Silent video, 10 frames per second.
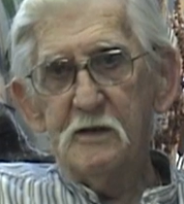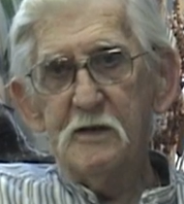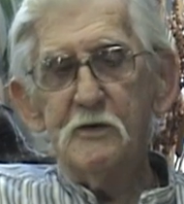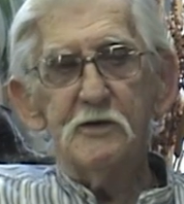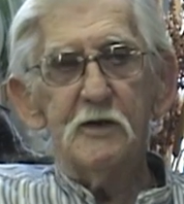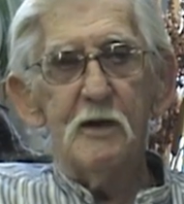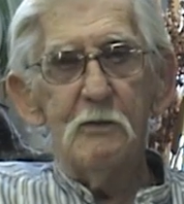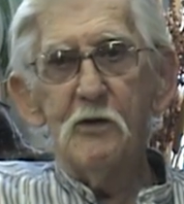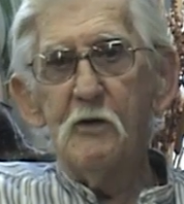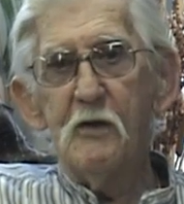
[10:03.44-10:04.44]
They used to come
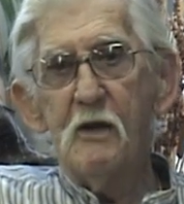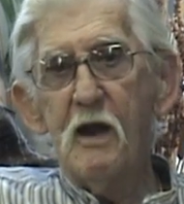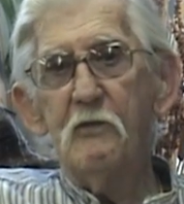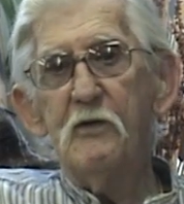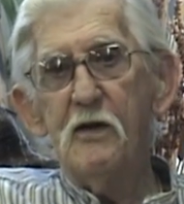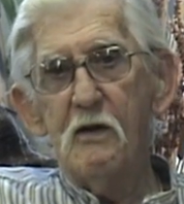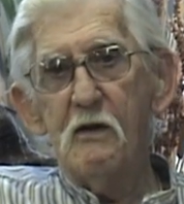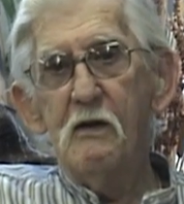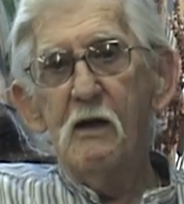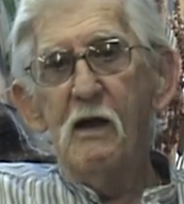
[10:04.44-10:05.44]
through here every
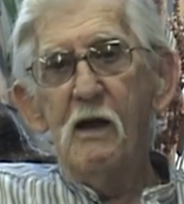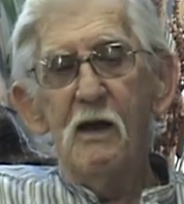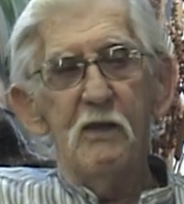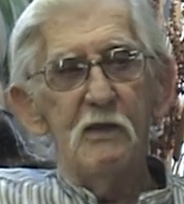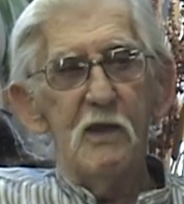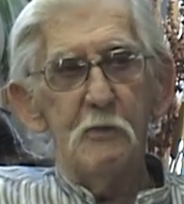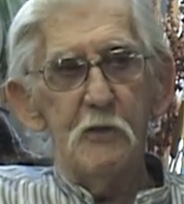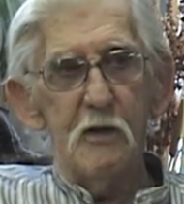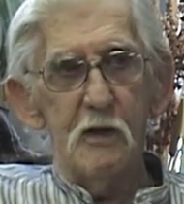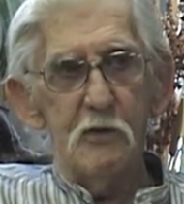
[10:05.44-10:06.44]
year. And they
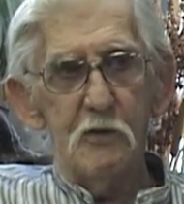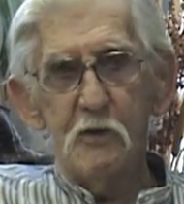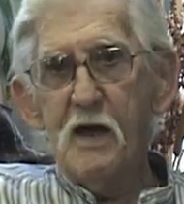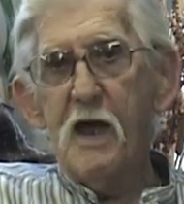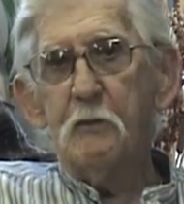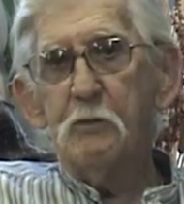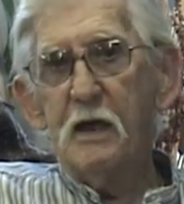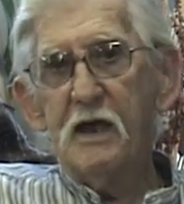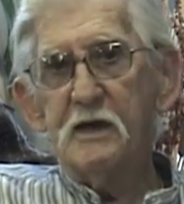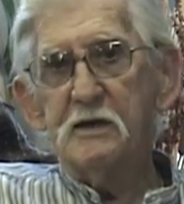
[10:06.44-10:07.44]
put on 3-act
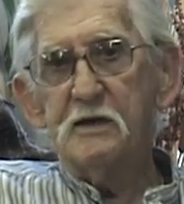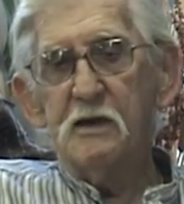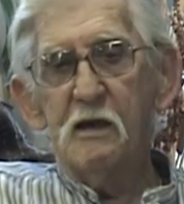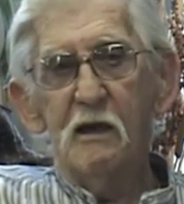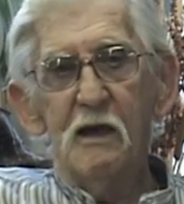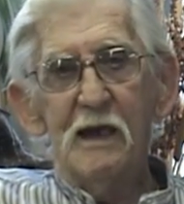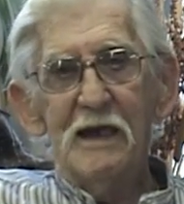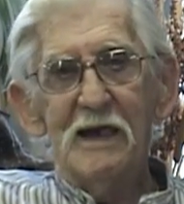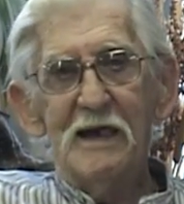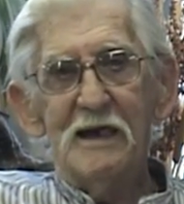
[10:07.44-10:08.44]
plays
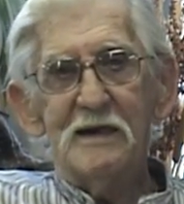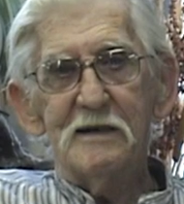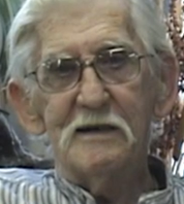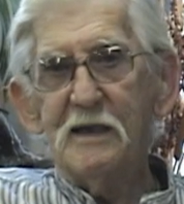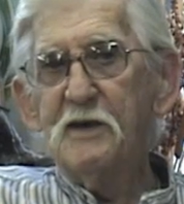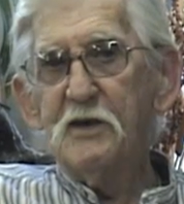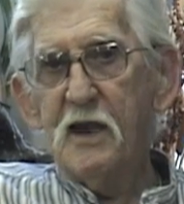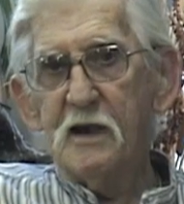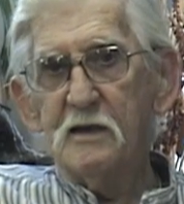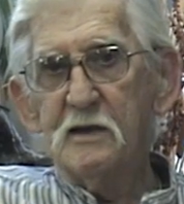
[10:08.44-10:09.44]
in a
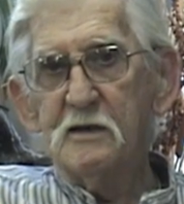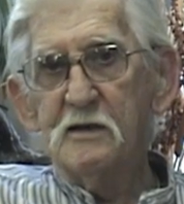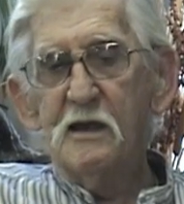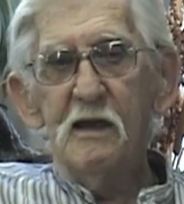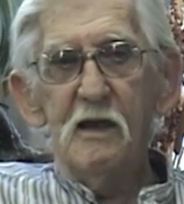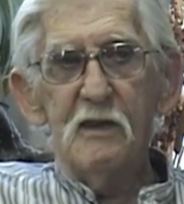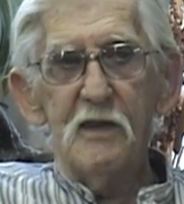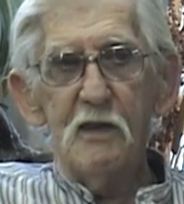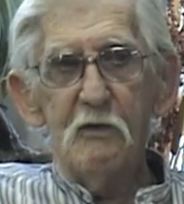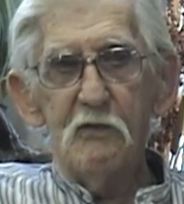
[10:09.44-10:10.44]
tent. And
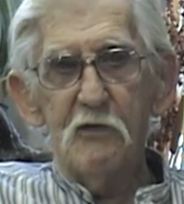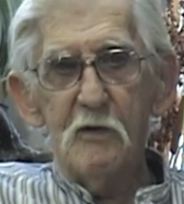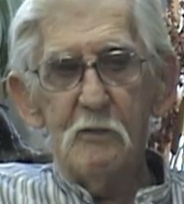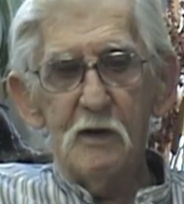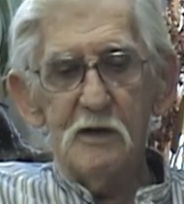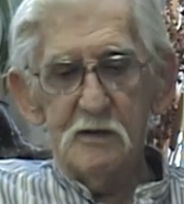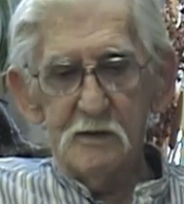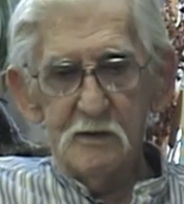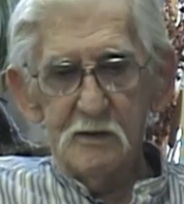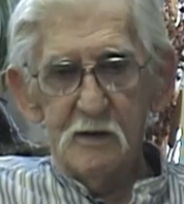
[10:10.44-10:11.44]
they were from
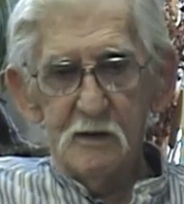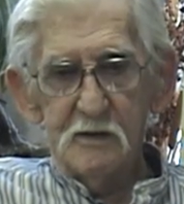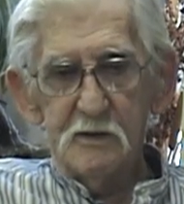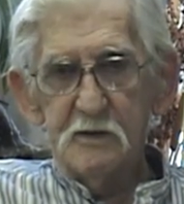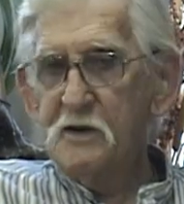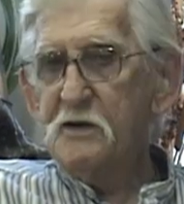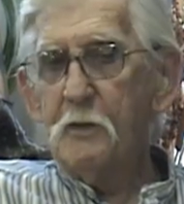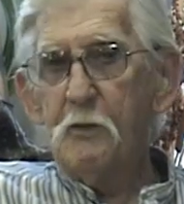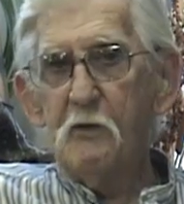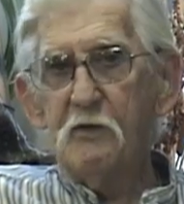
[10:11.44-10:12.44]
just
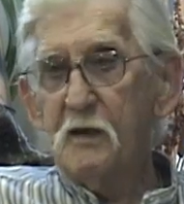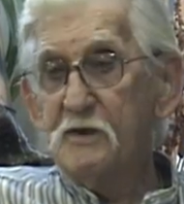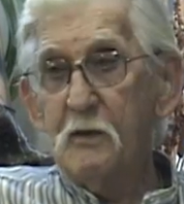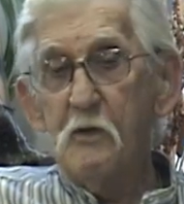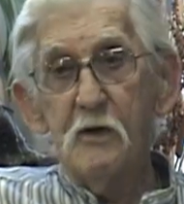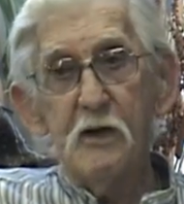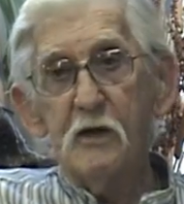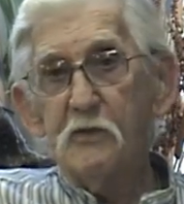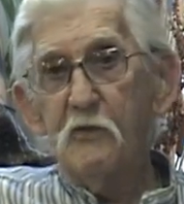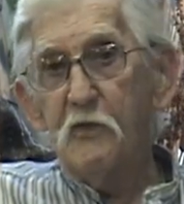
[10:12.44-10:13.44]
up over there, somewhere
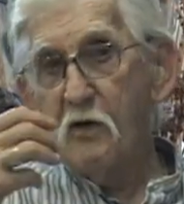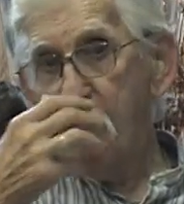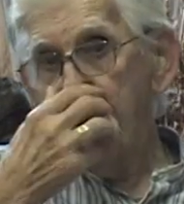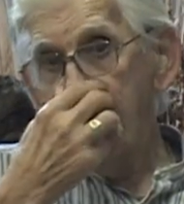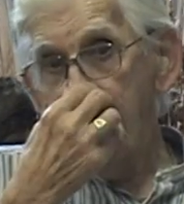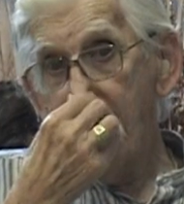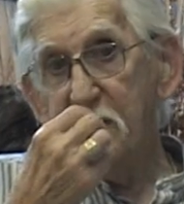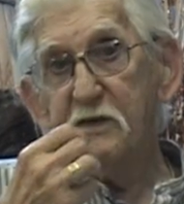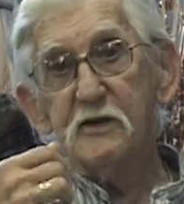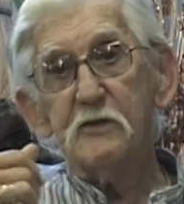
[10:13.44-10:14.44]
not too far up in
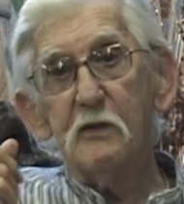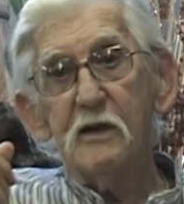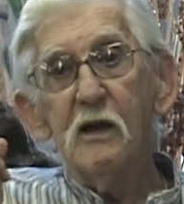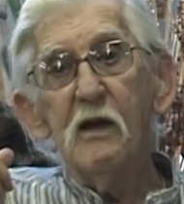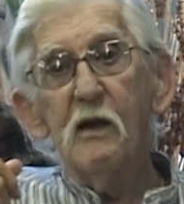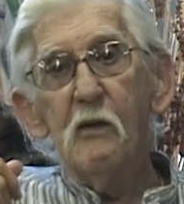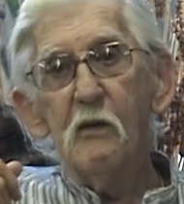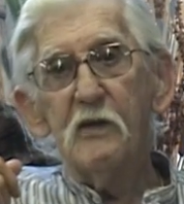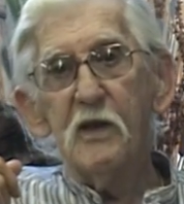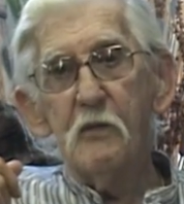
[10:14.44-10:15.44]
Nebraska. It's
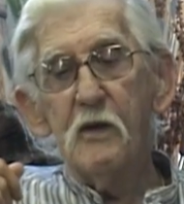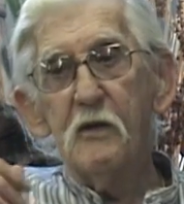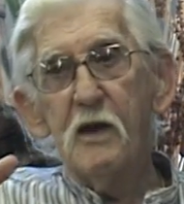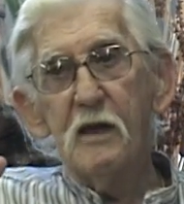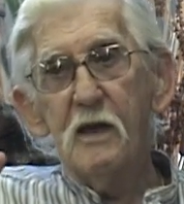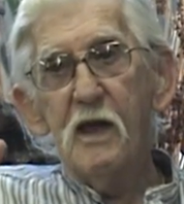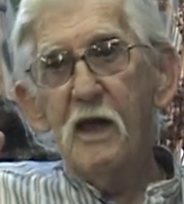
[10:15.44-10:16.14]
where they wintered at.